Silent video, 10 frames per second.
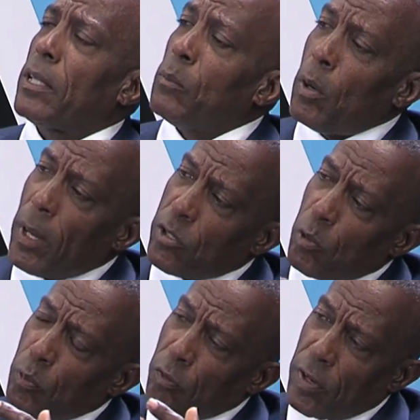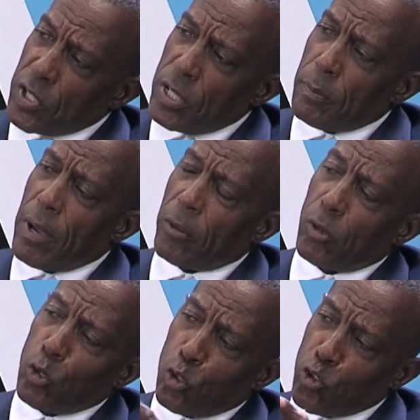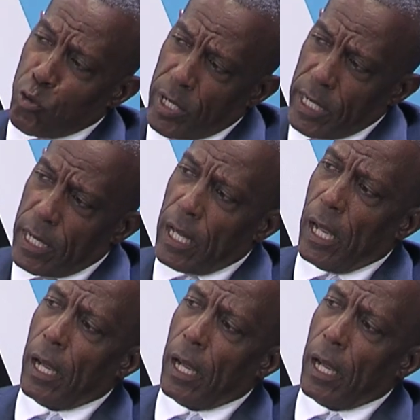a little more about your professional background, your training.